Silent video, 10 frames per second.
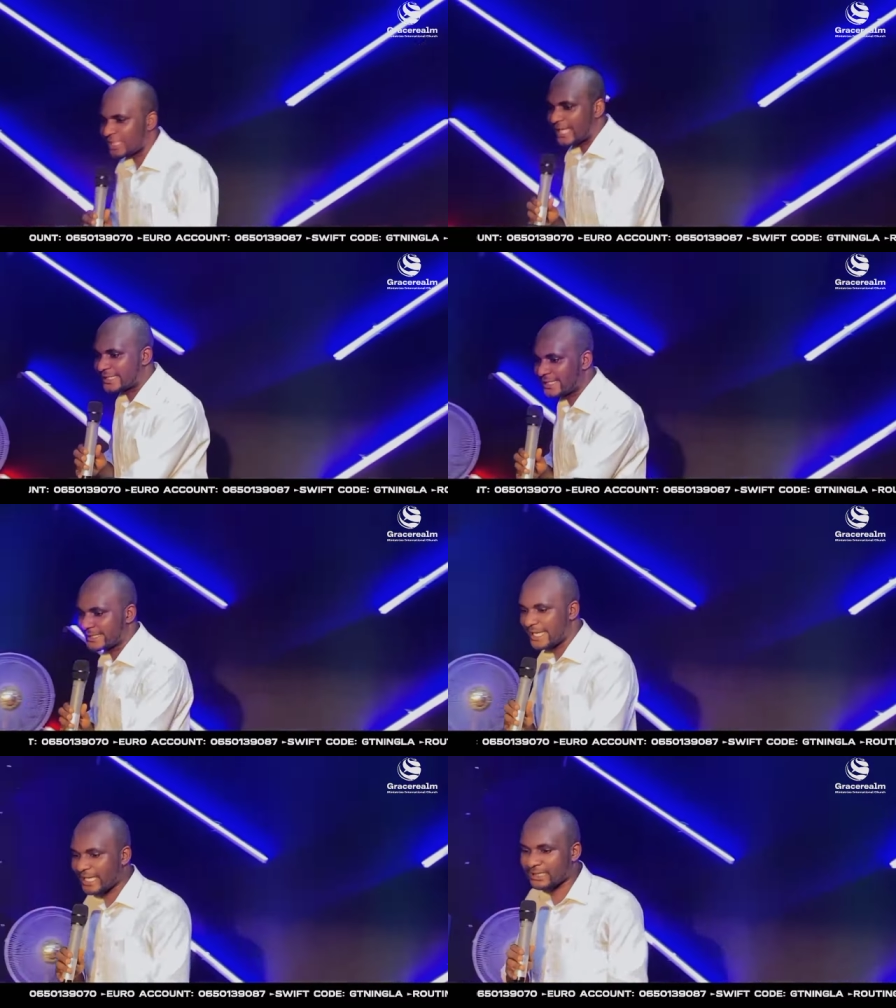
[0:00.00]
at his
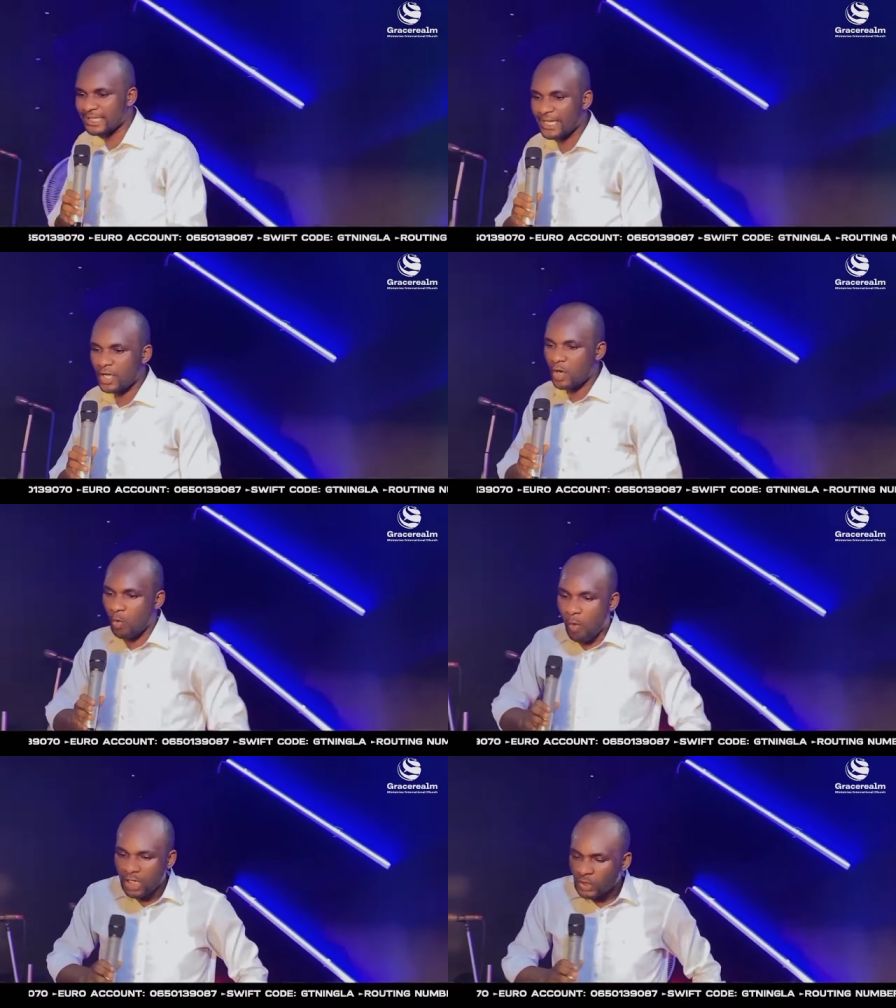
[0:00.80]
death,
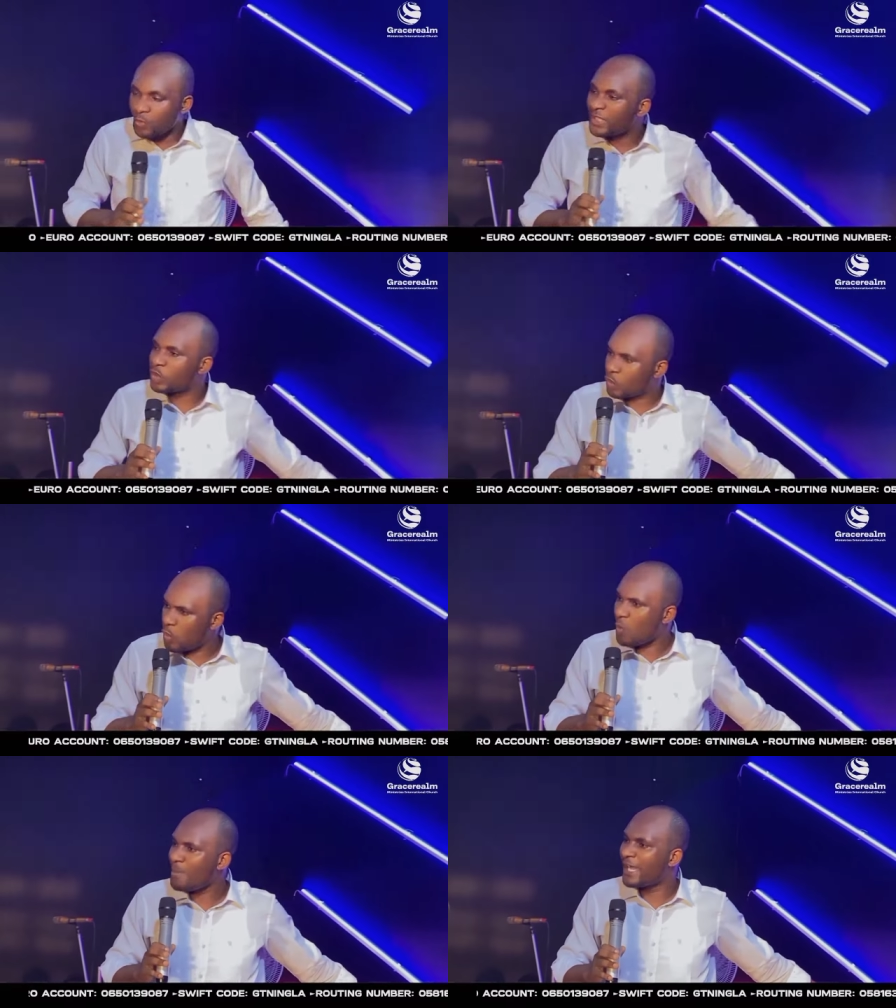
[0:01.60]
walked with
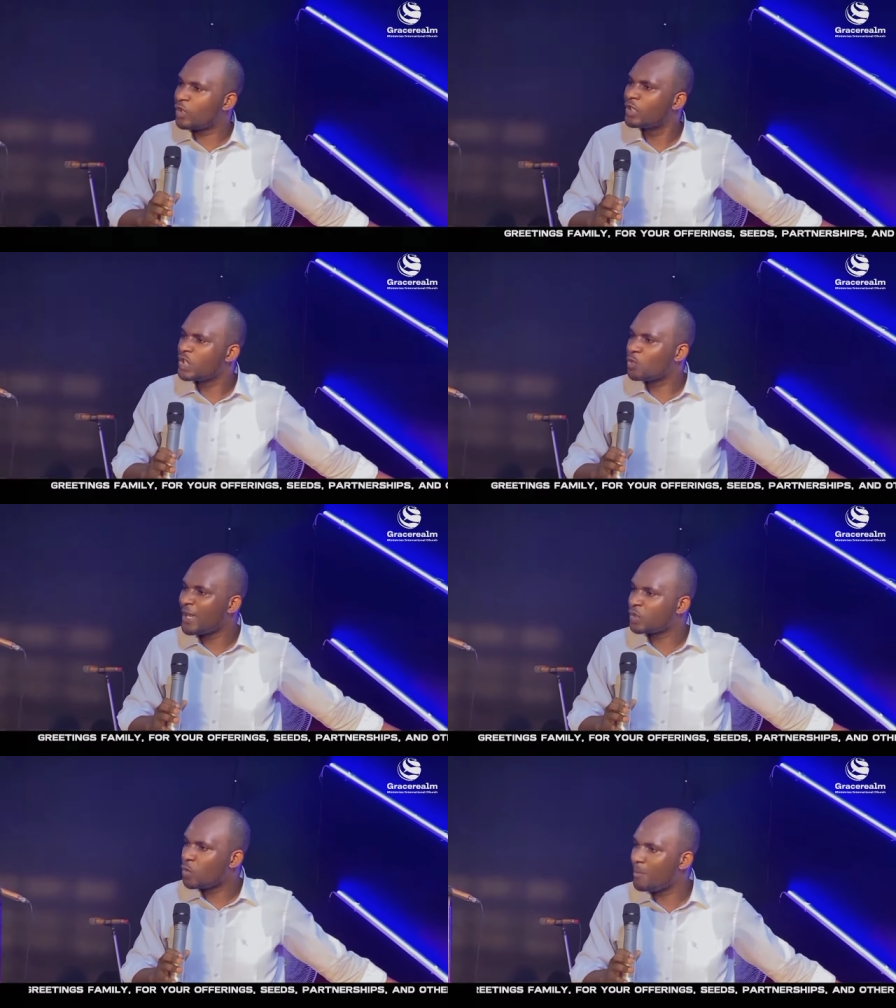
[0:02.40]
two men on his
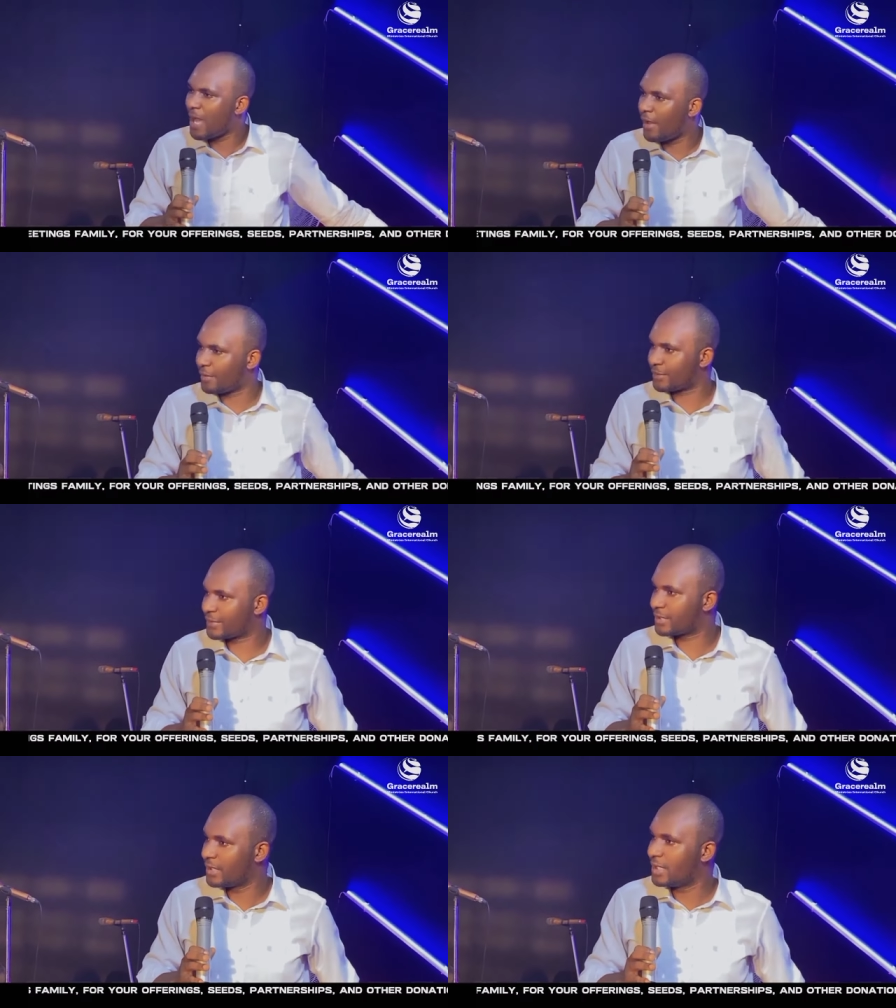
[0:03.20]
way 2
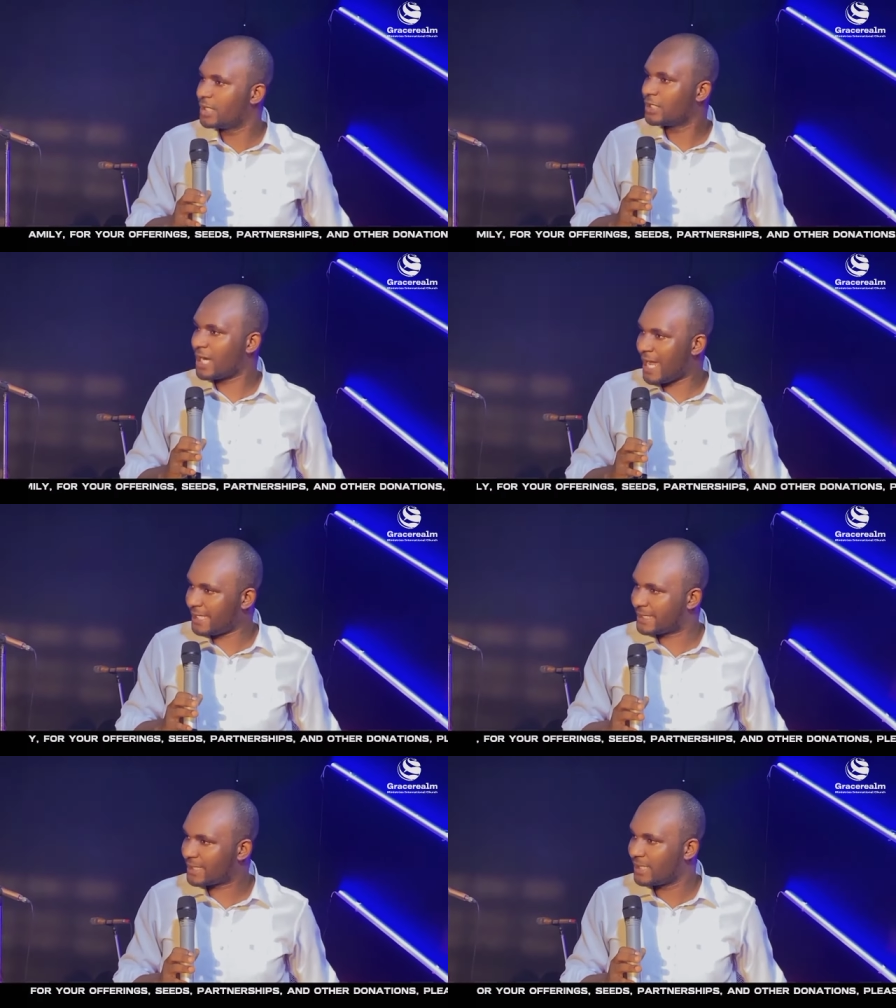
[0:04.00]
miles,
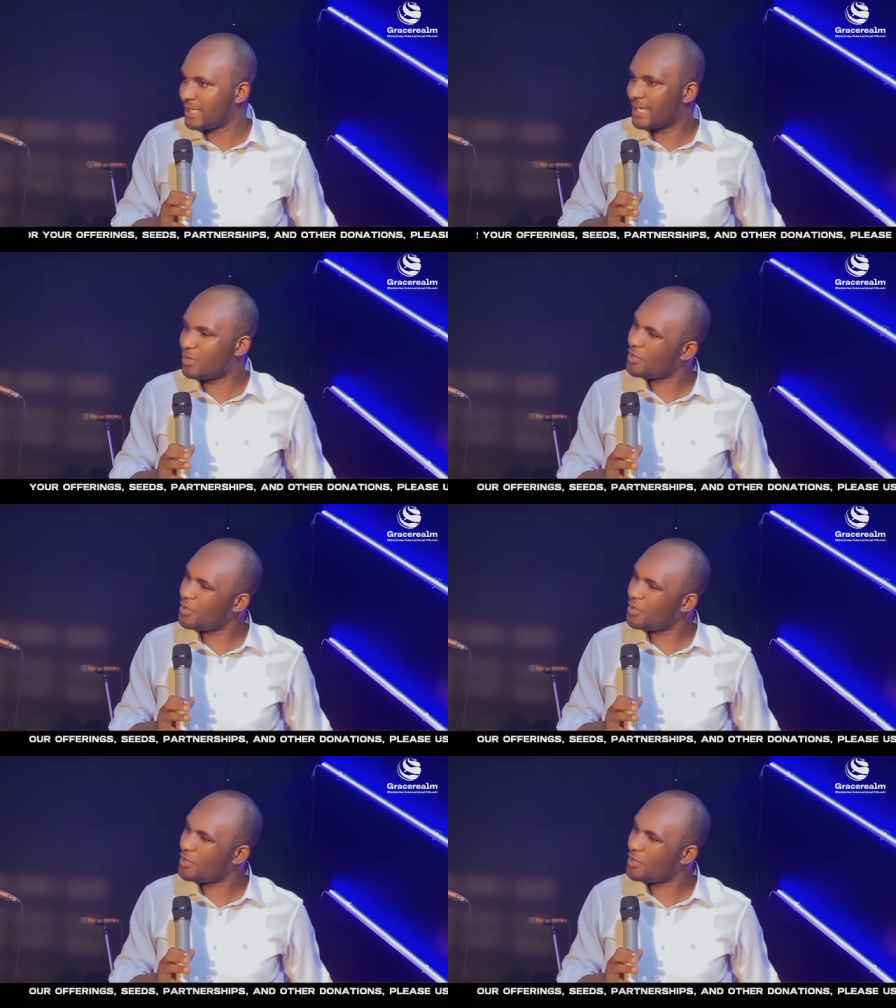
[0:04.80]
right? Are